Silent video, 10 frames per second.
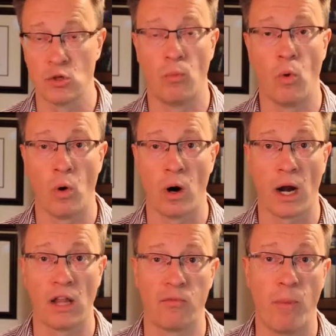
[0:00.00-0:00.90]
or more
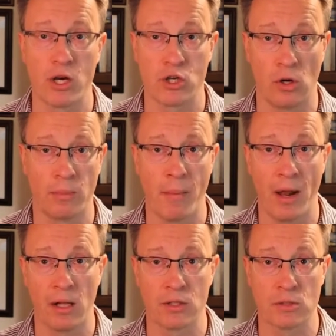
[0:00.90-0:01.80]
kind of postural
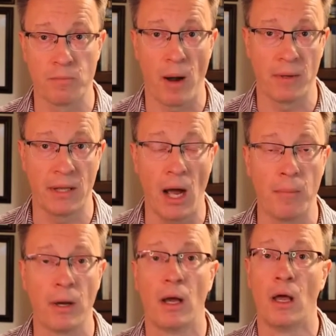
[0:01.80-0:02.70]
abnormalities popping
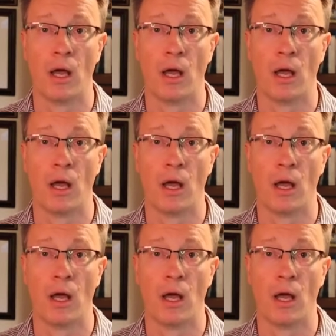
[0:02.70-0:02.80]
up